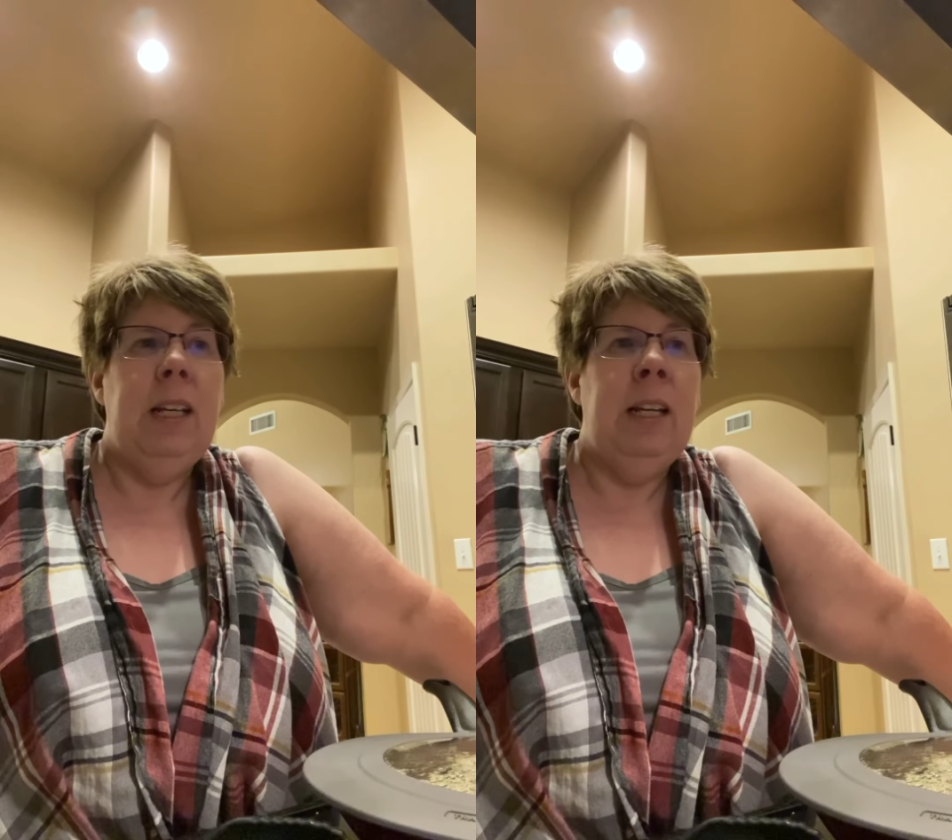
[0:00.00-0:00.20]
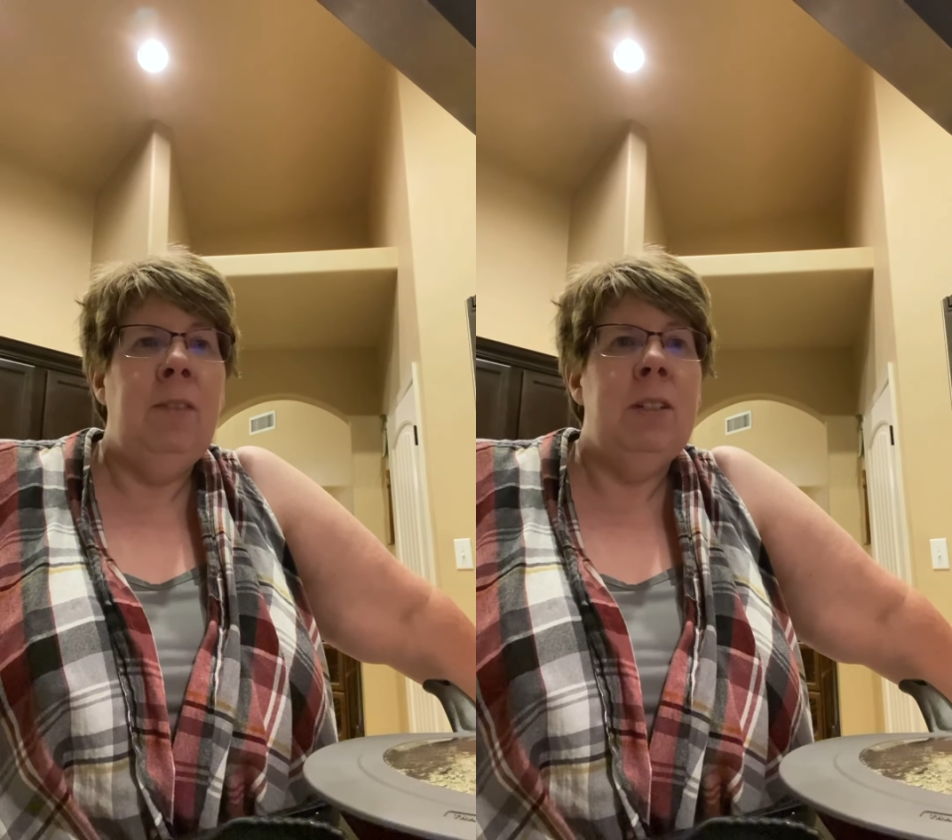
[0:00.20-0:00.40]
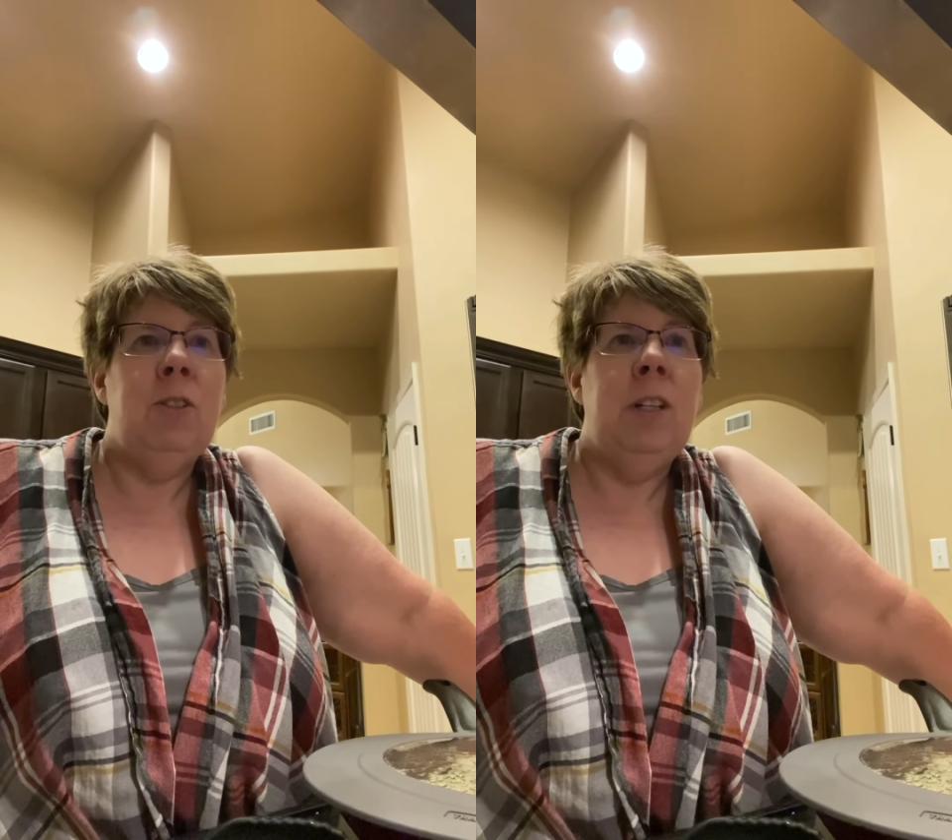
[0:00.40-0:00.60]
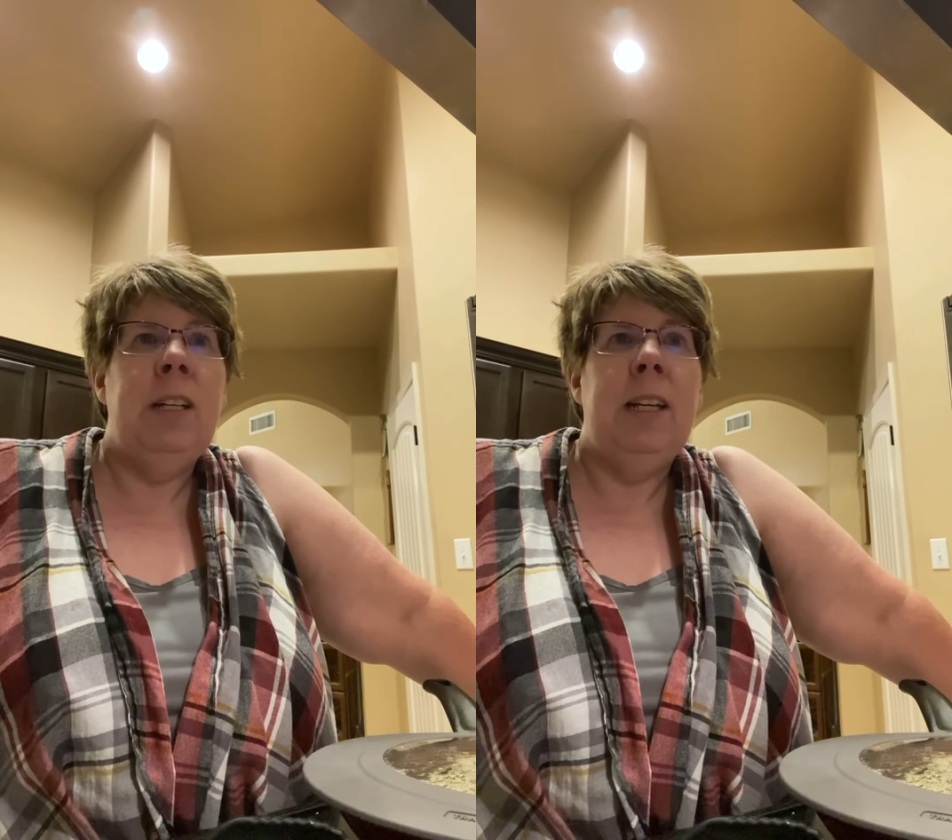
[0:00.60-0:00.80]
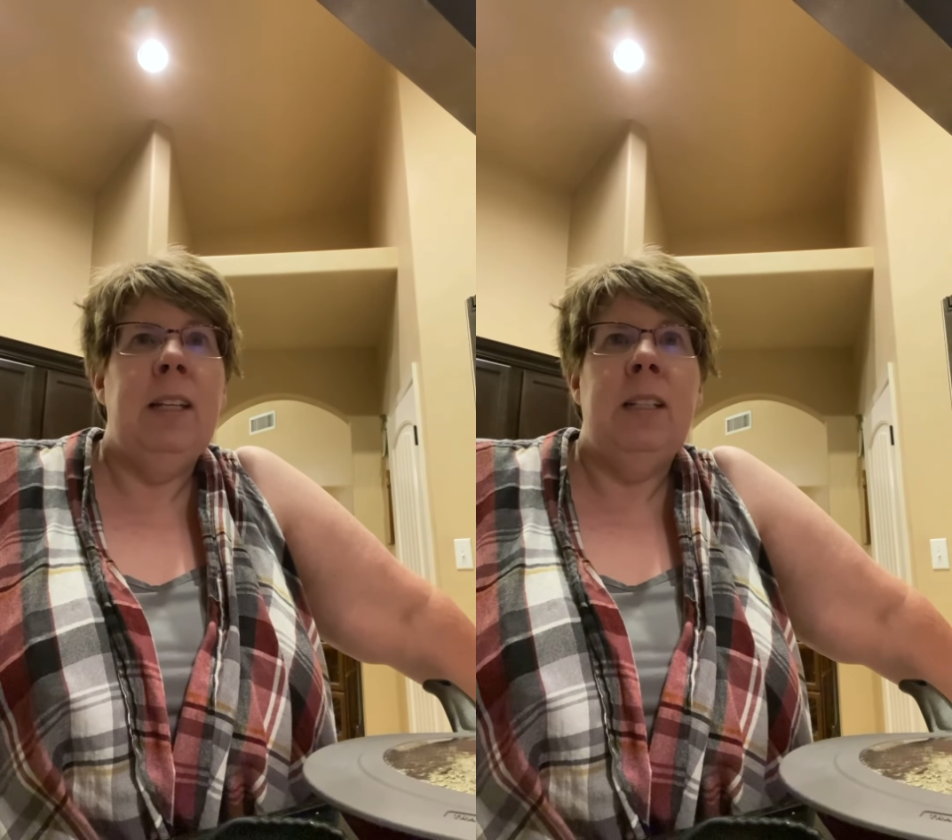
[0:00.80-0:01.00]
even
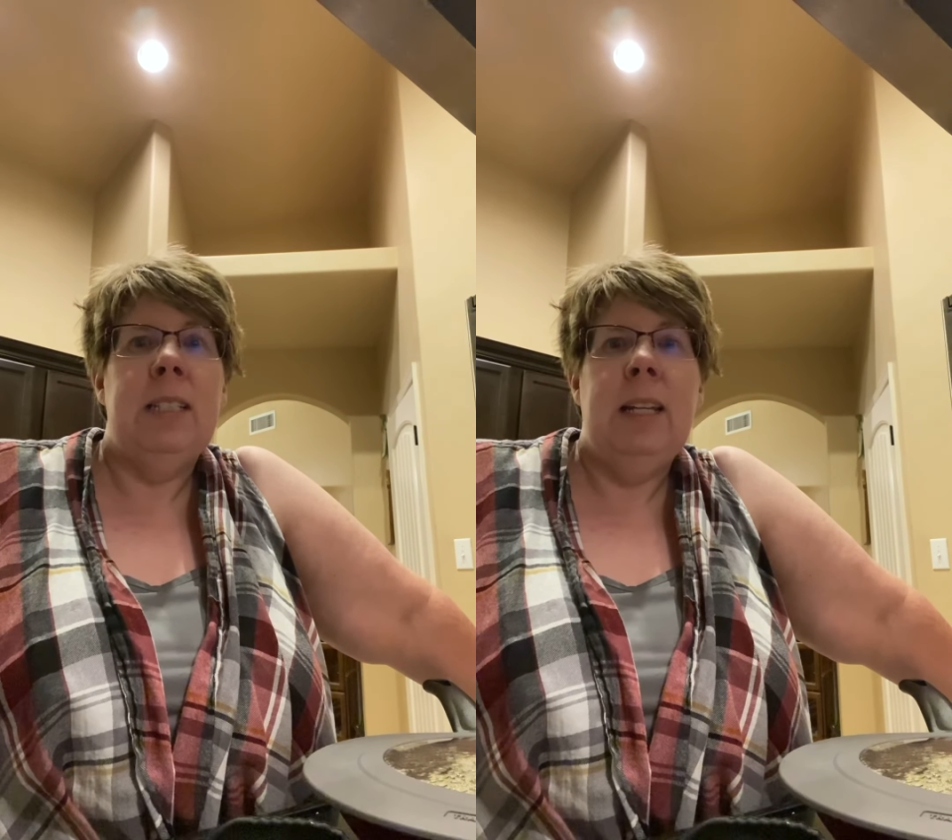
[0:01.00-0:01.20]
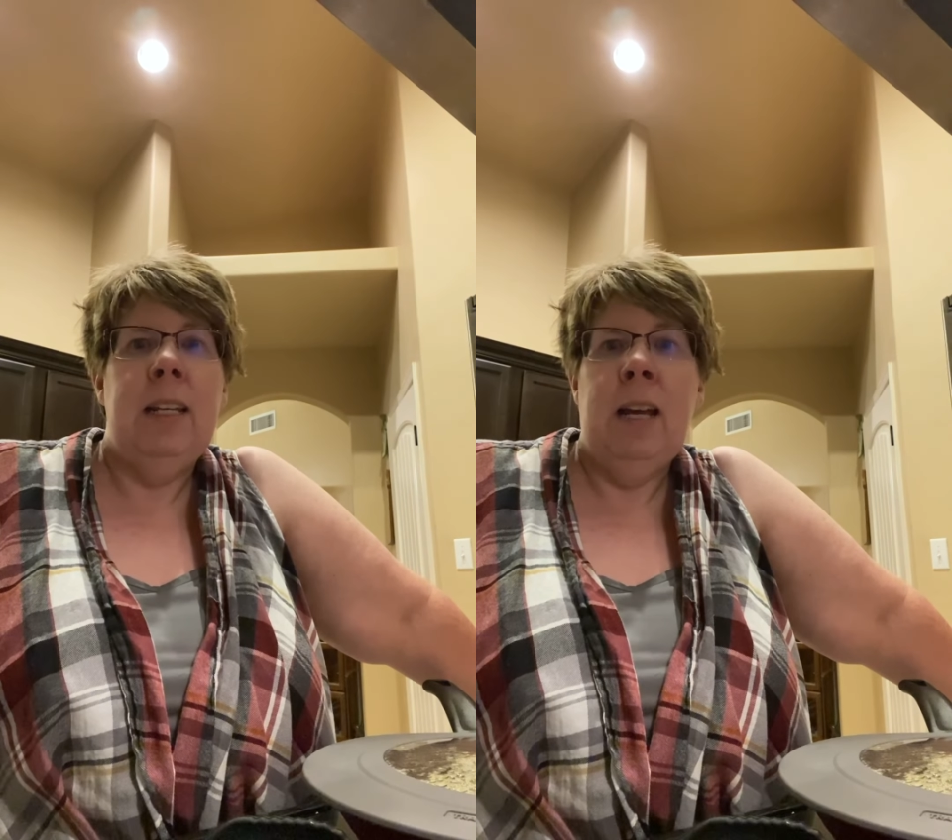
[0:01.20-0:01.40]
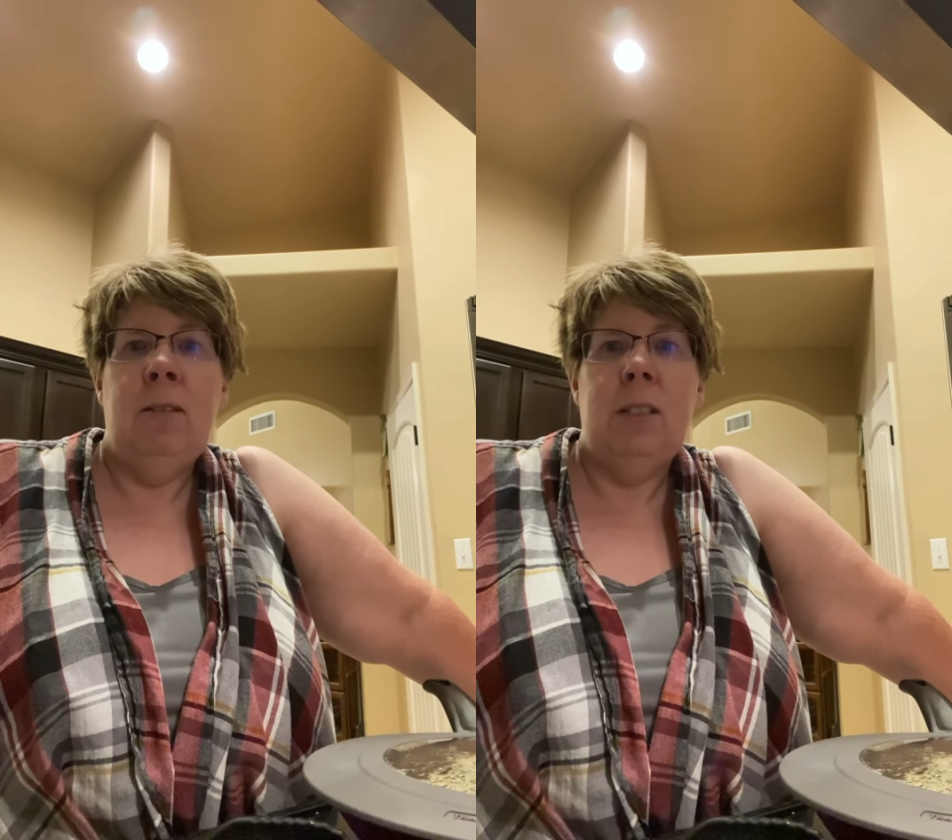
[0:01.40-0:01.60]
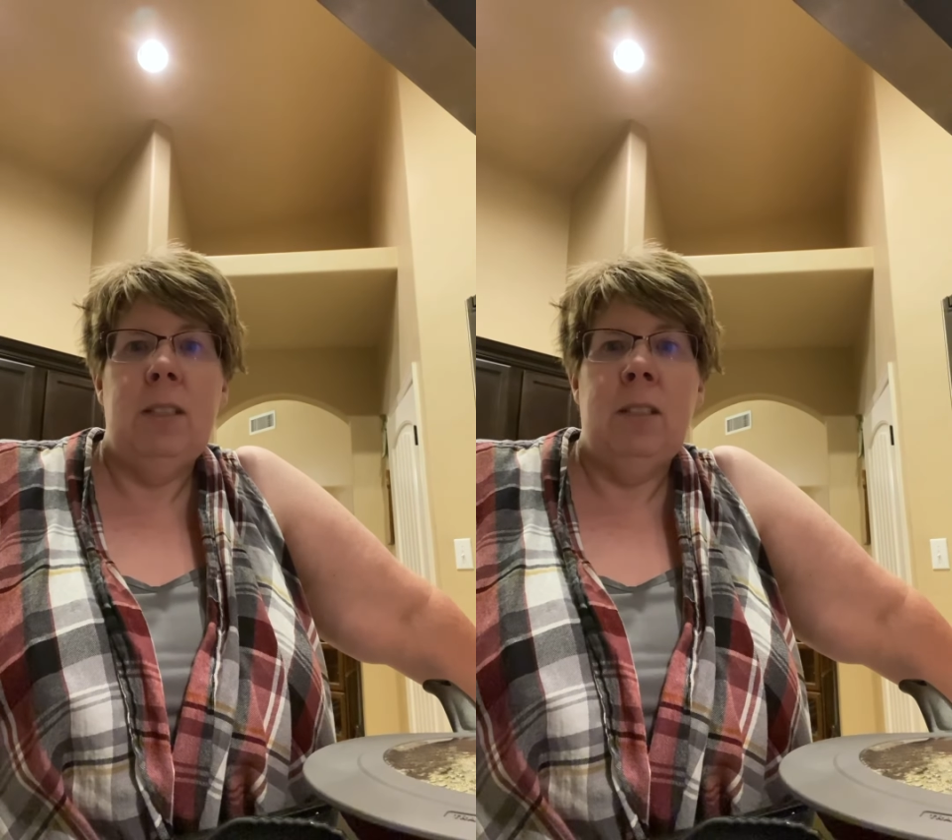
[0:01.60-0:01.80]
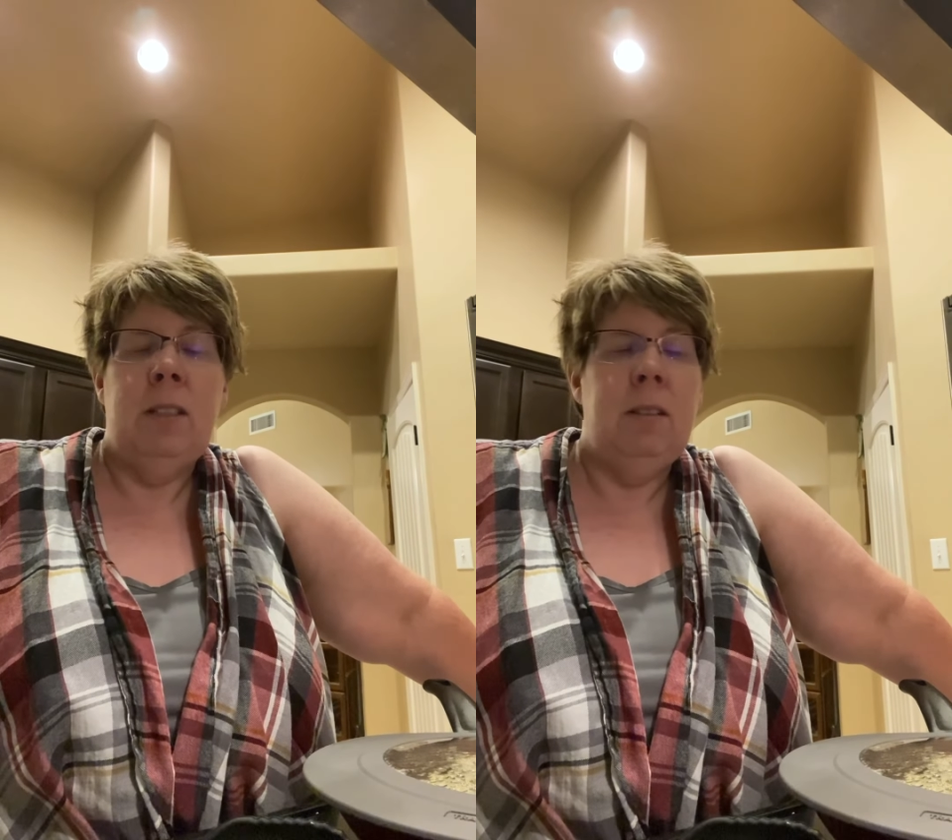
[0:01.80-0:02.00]
drinking 10
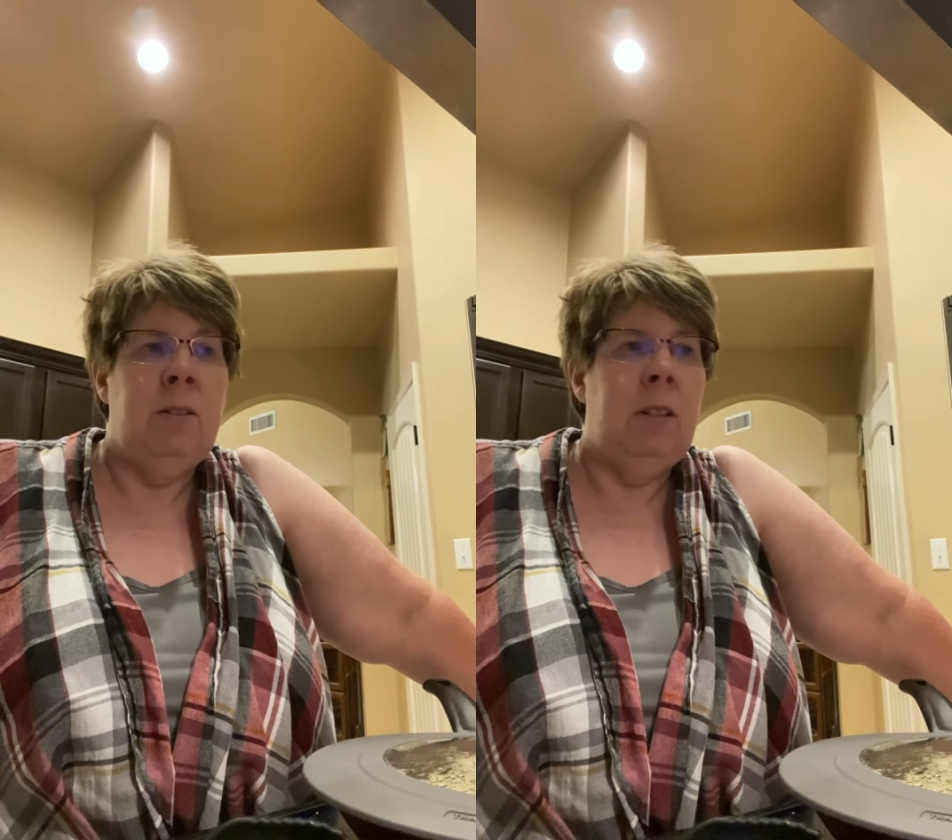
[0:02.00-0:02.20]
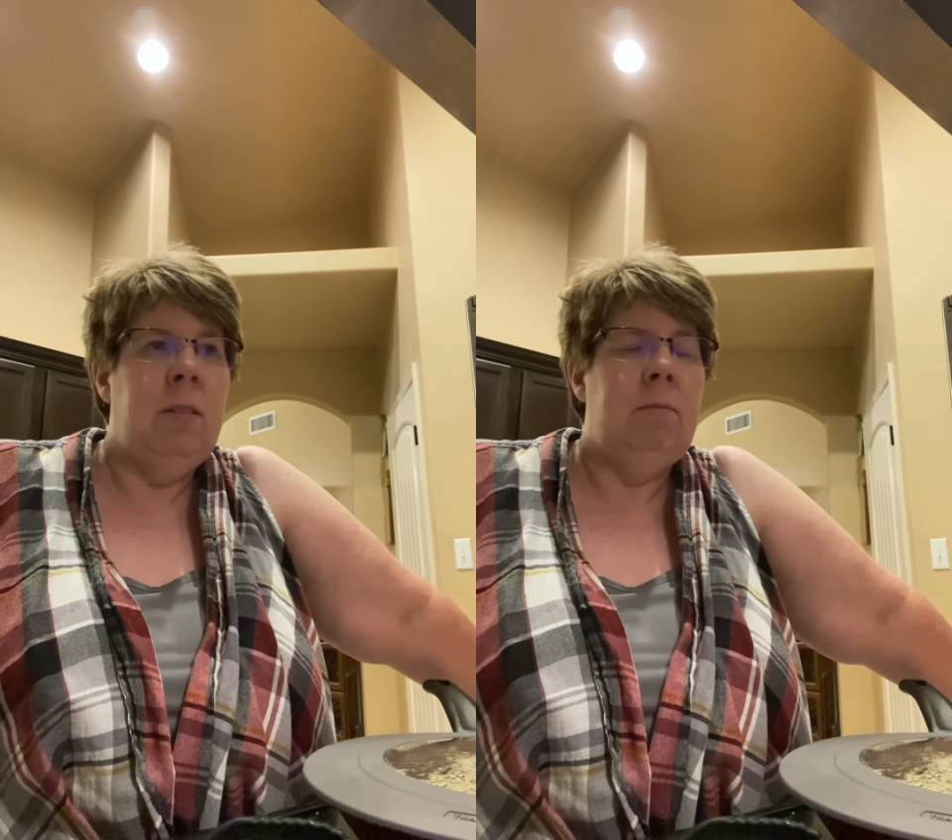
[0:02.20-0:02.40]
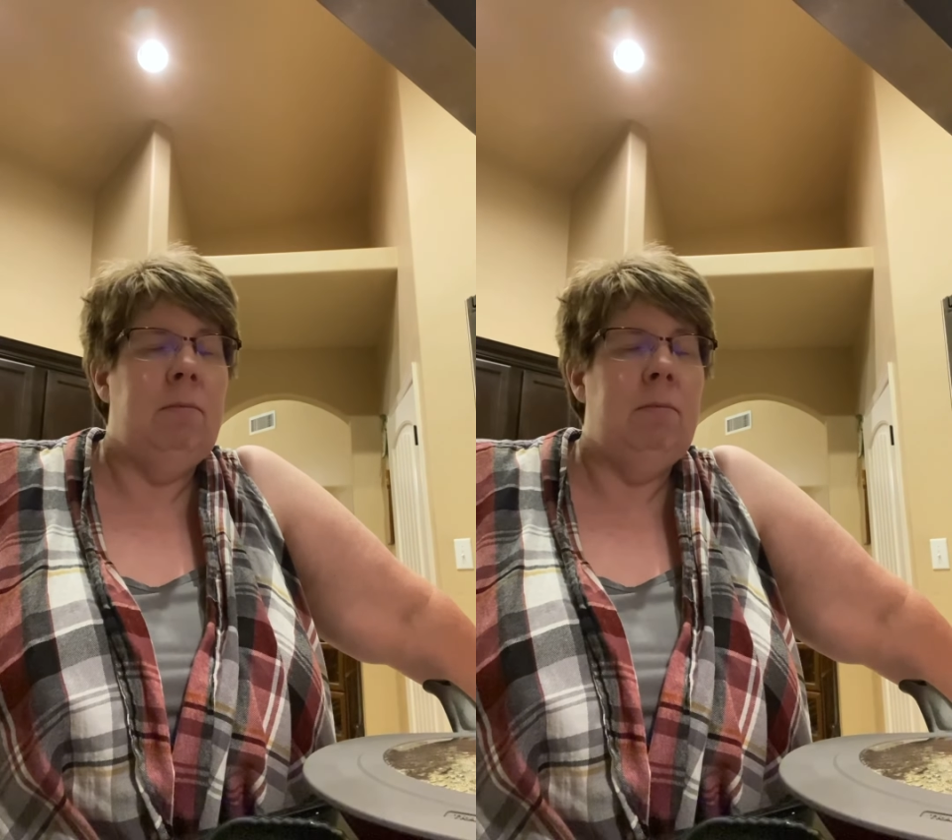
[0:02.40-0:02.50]
ounces or